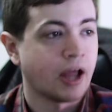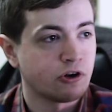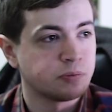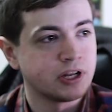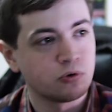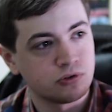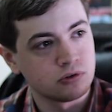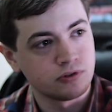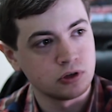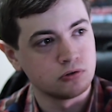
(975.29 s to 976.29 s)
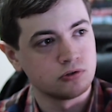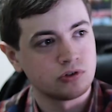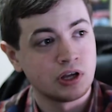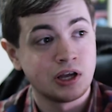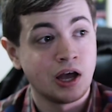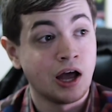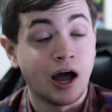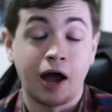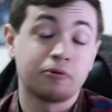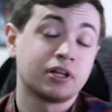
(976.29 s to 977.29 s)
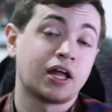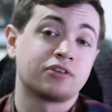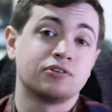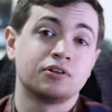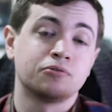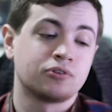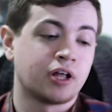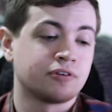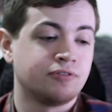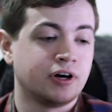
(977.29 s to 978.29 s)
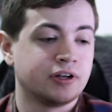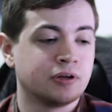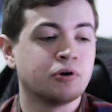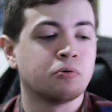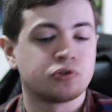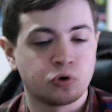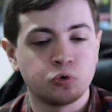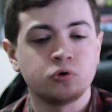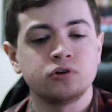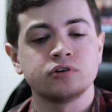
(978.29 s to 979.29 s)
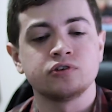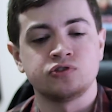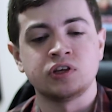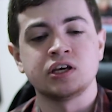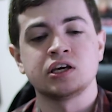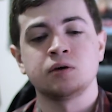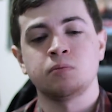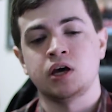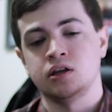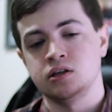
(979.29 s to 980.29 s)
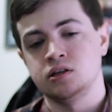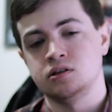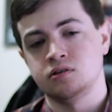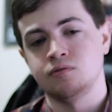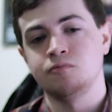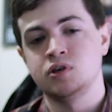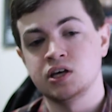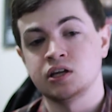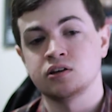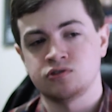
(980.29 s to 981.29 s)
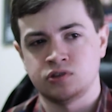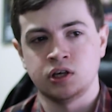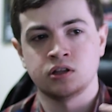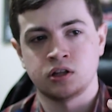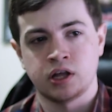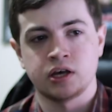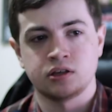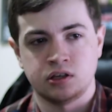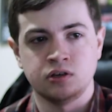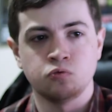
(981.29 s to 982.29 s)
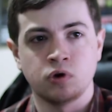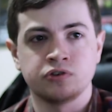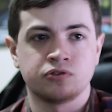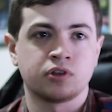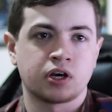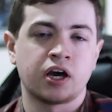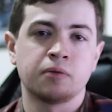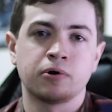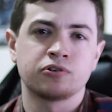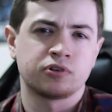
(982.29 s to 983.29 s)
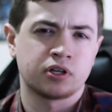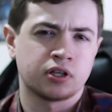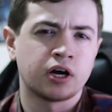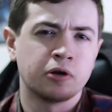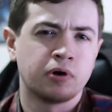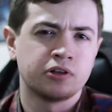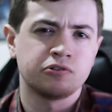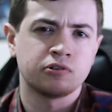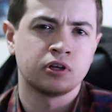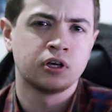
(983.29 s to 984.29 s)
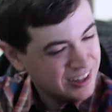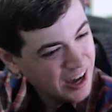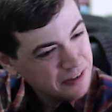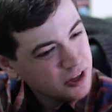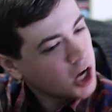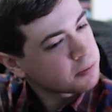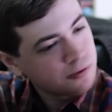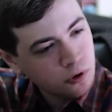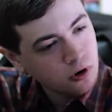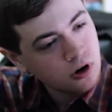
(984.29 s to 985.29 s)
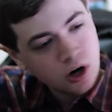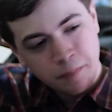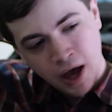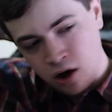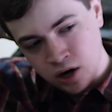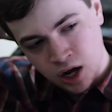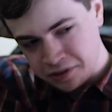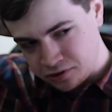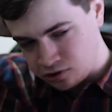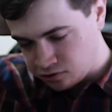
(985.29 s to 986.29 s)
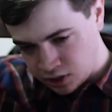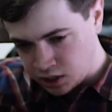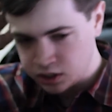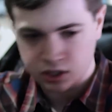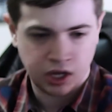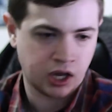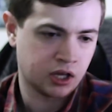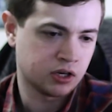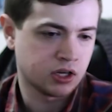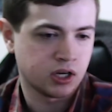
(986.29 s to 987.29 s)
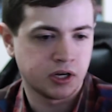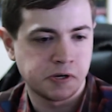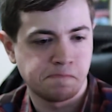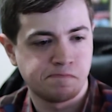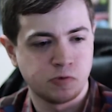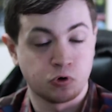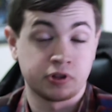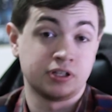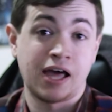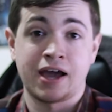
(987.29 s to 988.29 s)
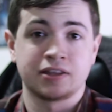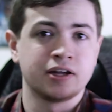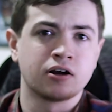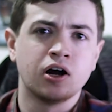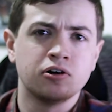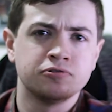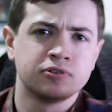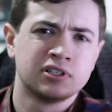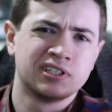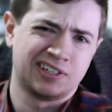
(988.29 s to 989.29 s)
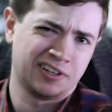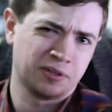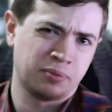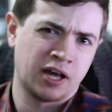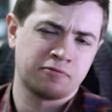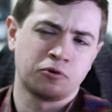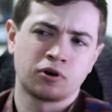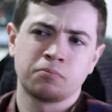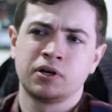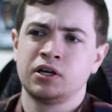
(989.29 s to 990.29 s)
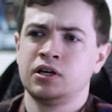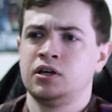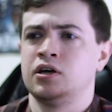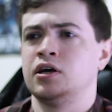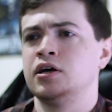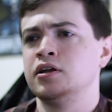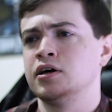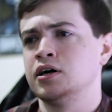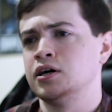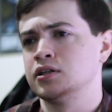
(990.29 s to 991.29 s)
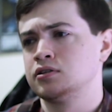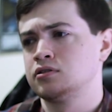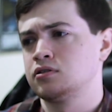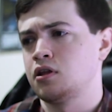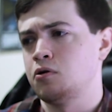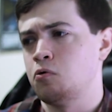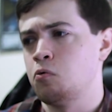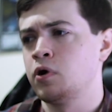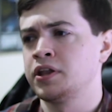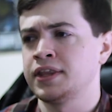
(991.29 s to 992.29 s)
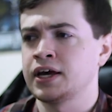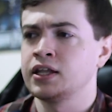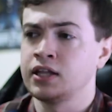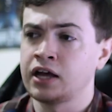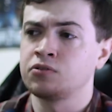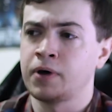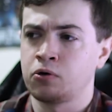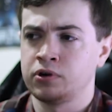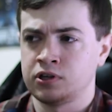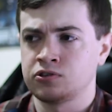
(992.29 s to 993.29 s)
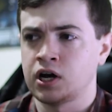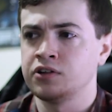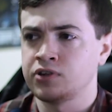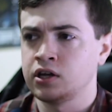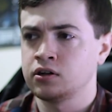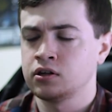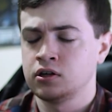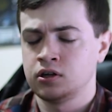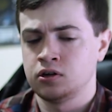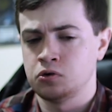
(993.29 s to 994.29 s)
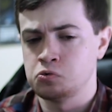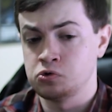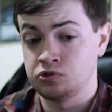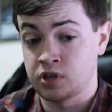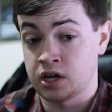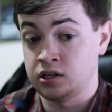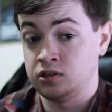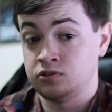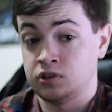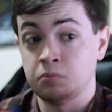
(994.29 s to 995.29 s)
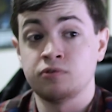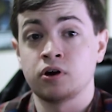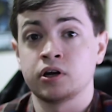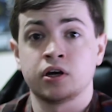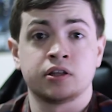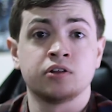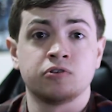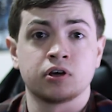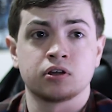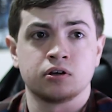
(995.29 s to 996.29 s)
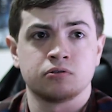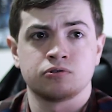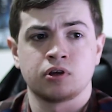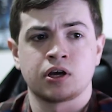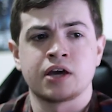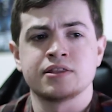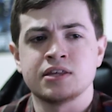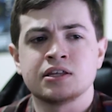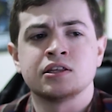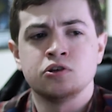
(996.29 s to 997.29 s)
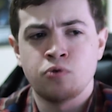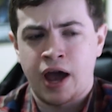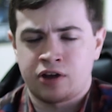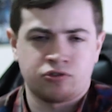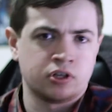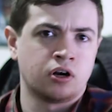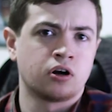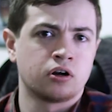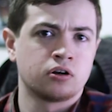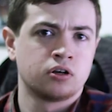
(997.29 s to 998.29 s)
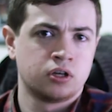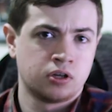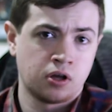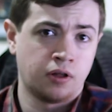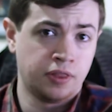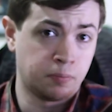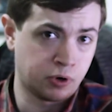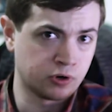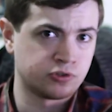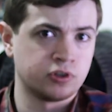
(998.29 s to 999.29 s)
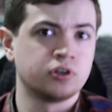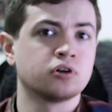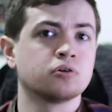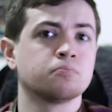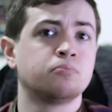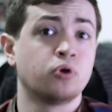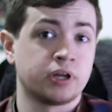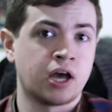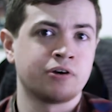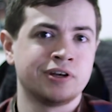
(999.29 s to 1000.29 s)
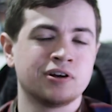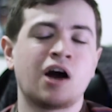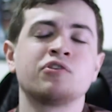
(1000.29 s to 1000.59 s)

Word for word: How was meeting Quinton Reviews? I really liked it. It was a lot of fun. It, it was cool seeing him and getting to see that, like, he was the kind of person I thought he was. I've talked before about authenticity and, uh, or the lack thereof on the platform, and, uh, one thing I liked about Quinton's content was that he seemed very authentic, and I was like, I think that you actually are the person you're putting out here.